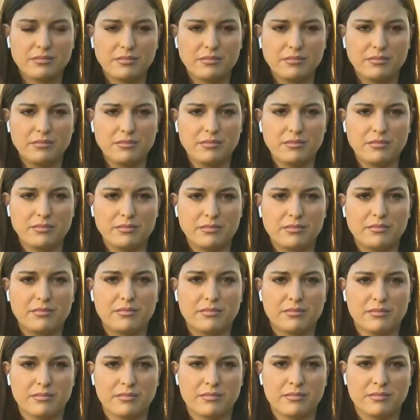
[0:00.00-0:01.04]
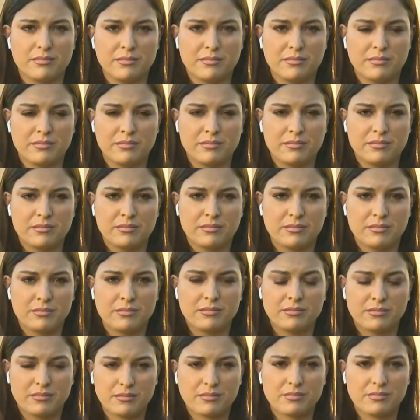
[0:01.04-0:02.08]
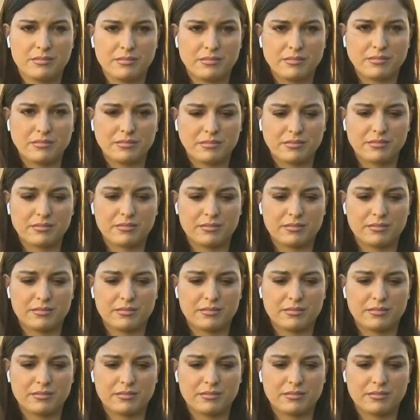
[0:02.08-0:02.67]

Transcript: This person isn't speaking.